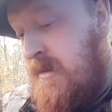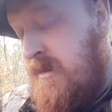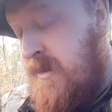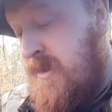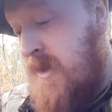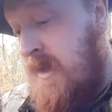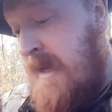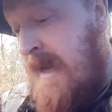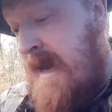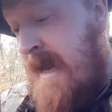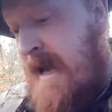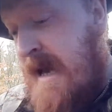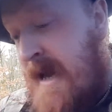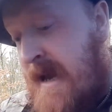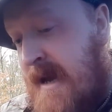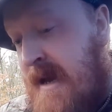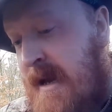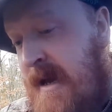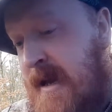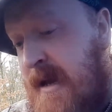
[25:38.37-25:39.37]
So
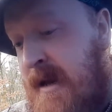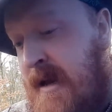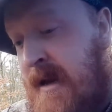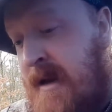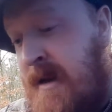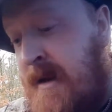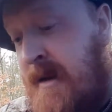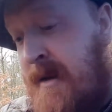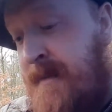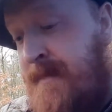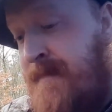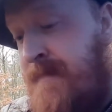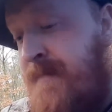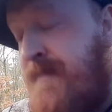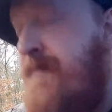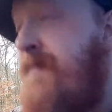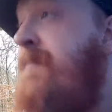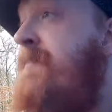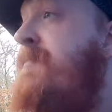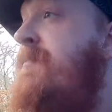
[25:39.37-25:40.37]
yeah,
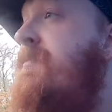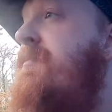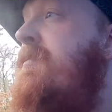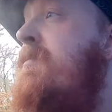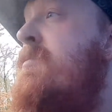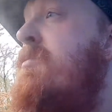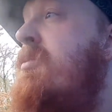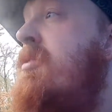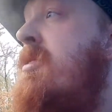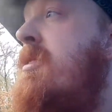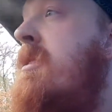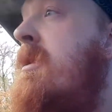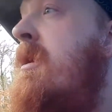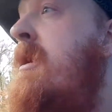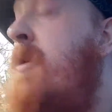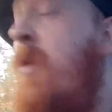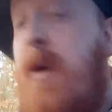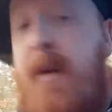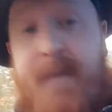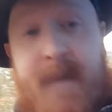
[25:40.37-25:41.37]
and
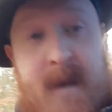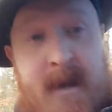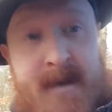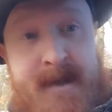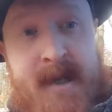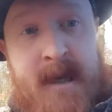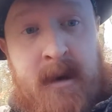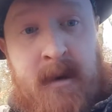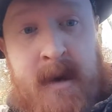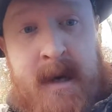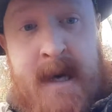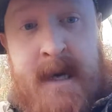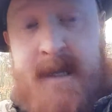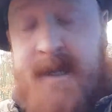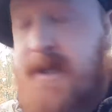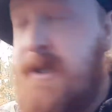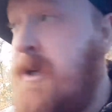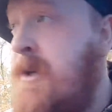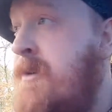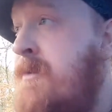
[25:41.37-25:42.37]
hopefully I'll see you
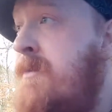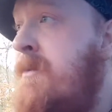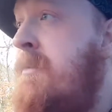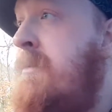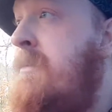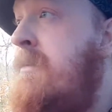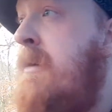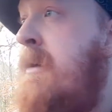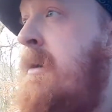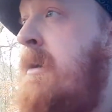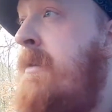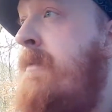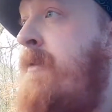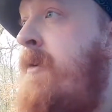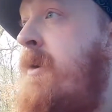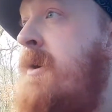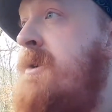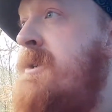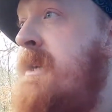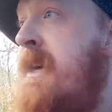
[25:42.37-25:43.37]
guys soon.
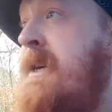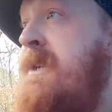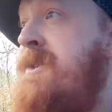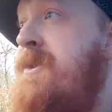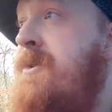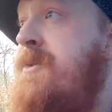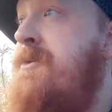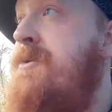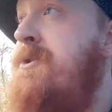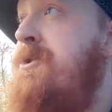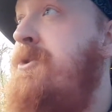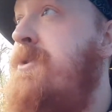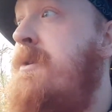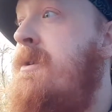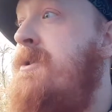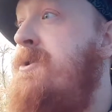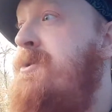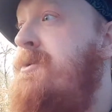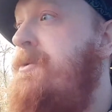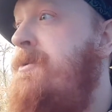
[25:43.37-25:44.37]
Unfortunately I had to cut
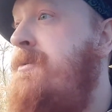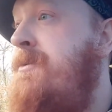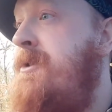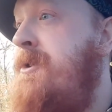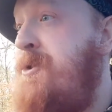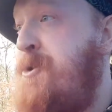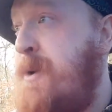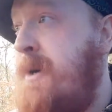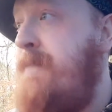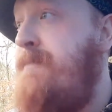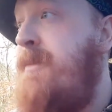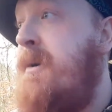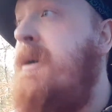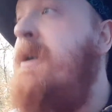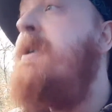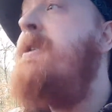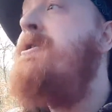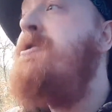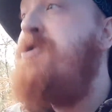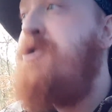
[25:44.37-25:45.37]
the trip
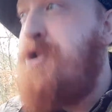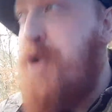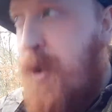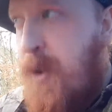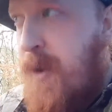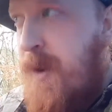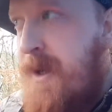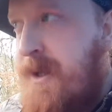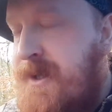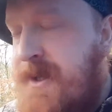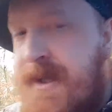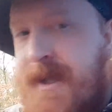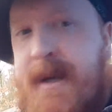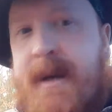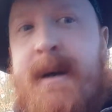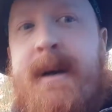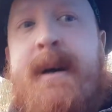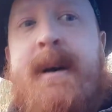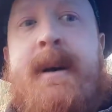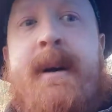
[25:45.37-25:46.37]
short
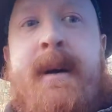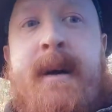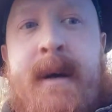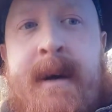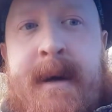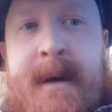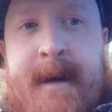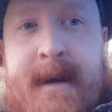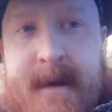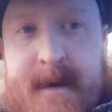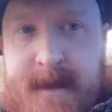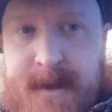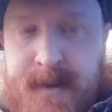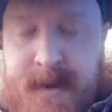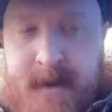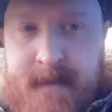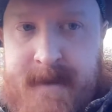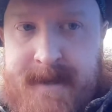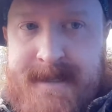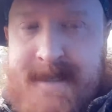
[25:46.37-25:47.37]
because
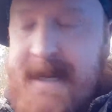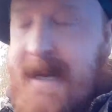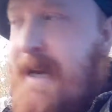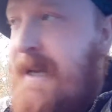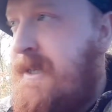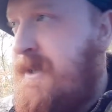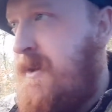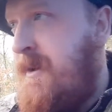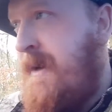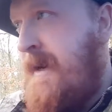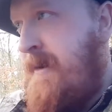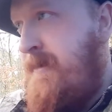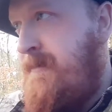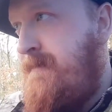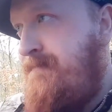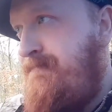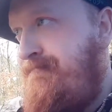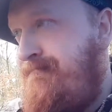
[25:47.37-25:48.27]
one of my snakes got out.